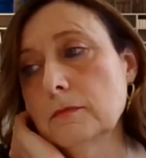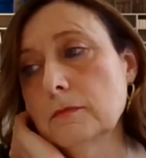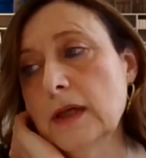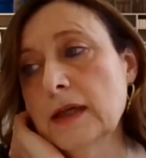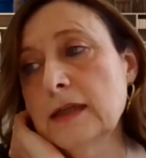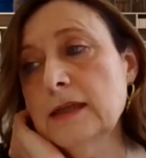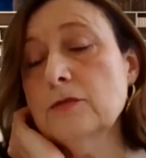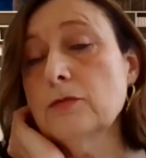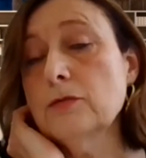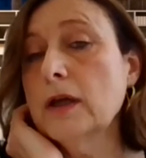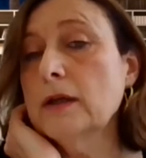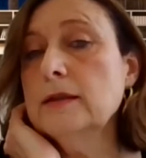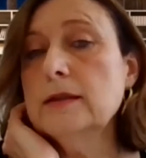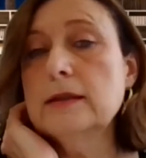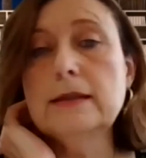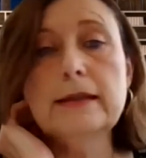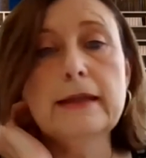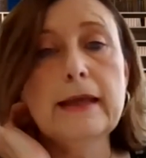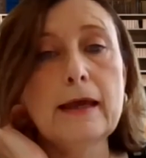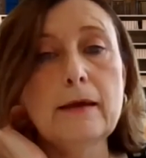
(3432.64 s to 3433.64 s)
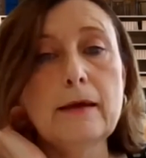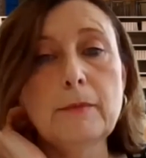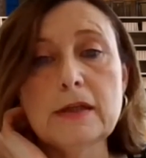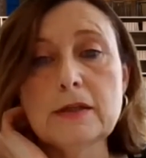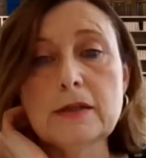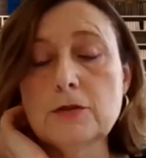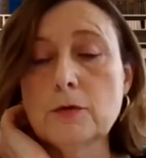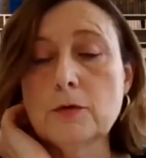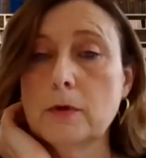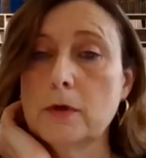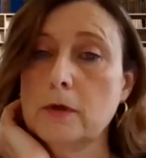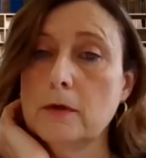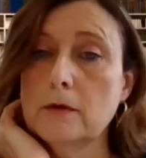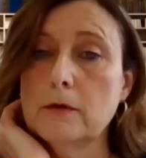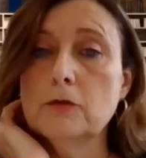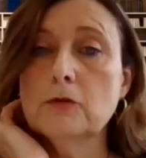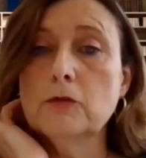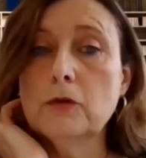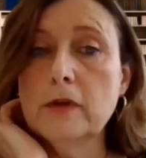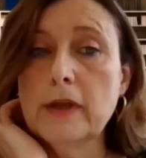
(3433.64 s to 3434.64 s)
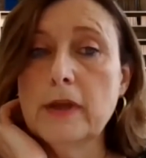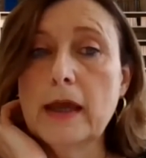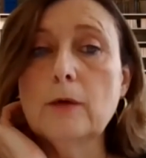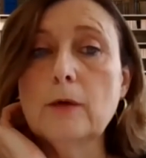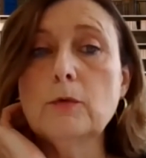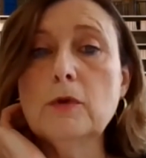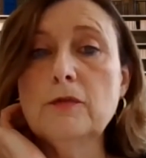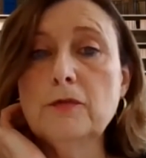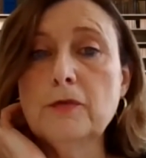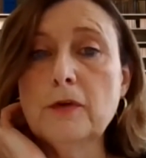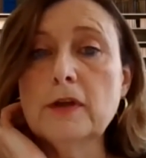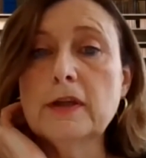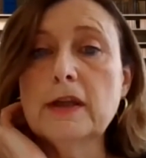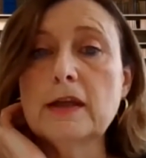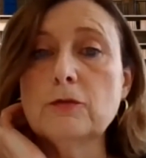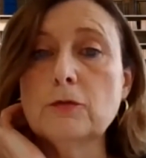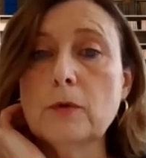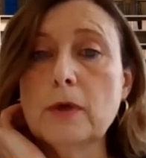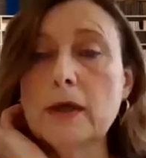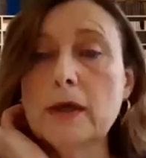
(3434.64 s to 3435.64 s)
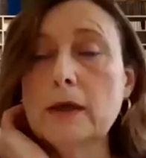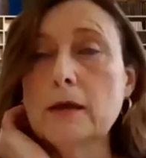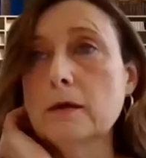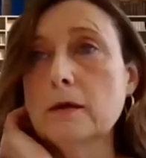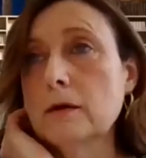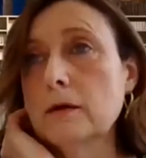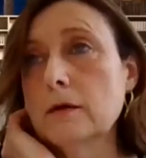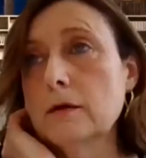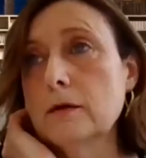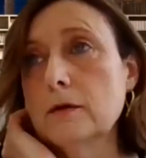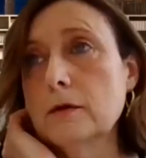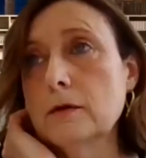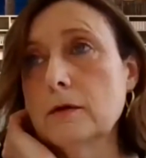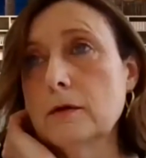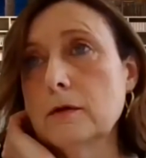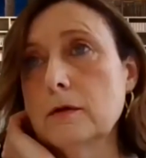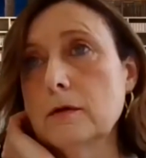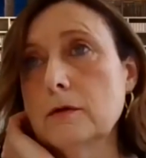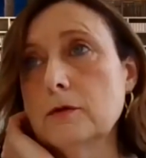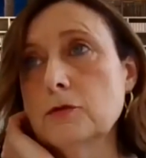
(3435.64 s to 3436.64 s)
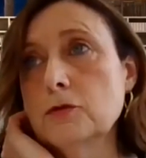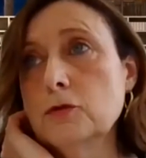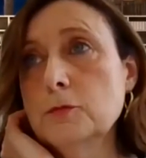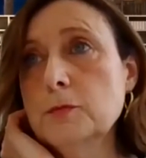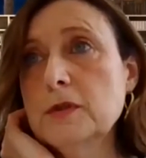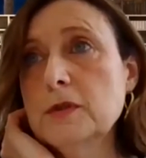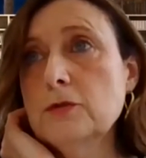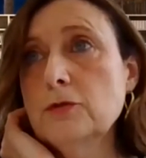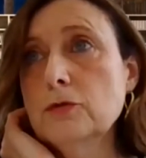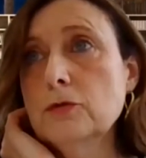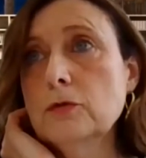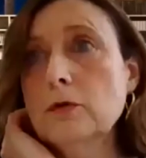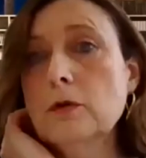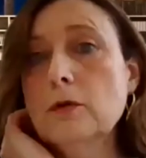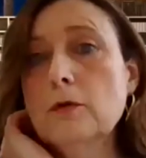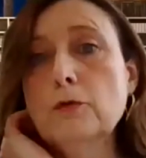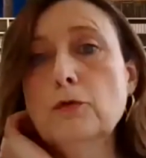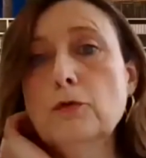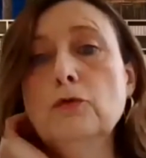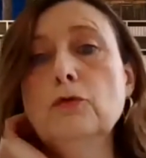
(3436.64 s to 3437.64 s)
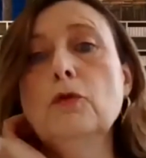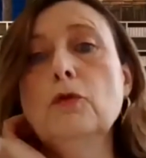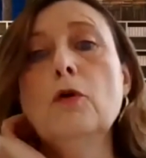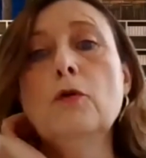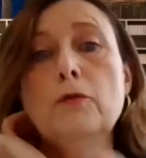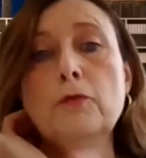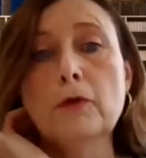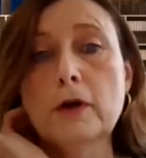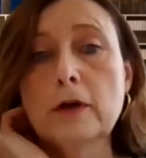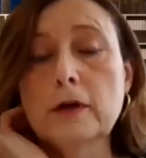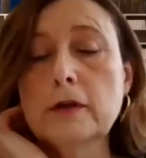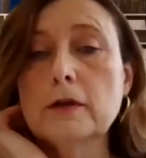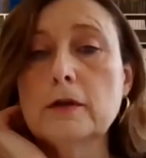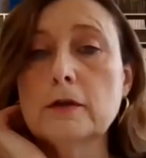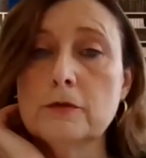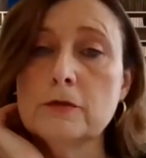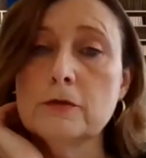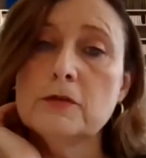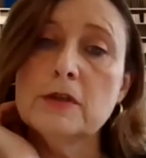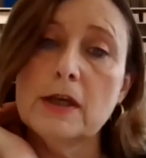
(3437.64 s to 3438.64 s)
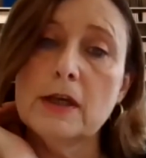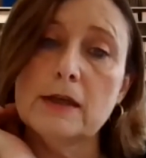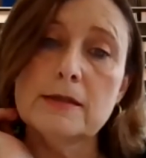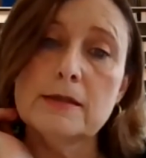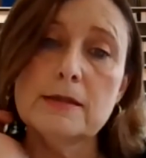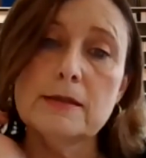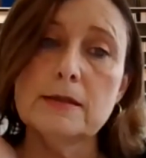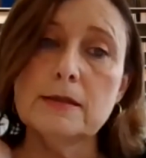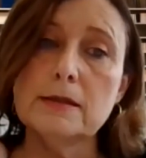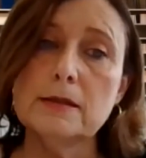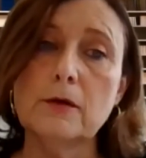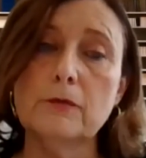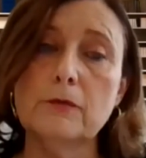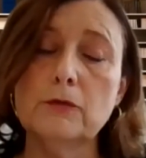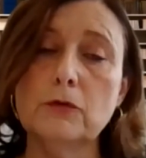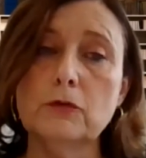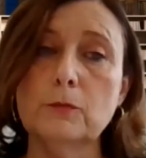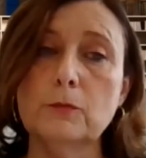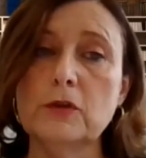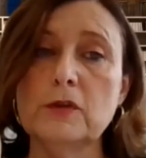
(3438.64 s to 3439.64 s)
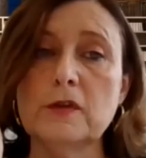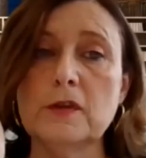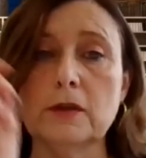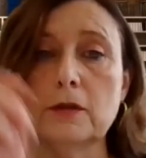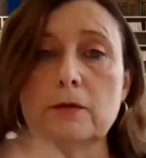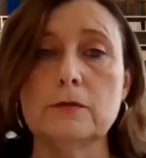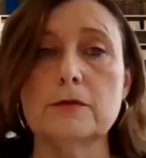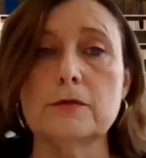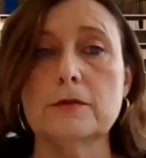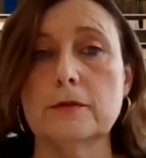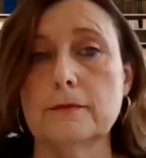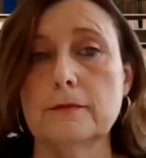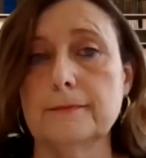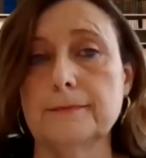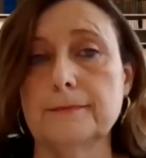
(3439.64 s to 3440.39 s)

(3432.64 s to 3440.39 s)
extracting them and so on. So there we found as well substitute to avoid the scarcity of those materials.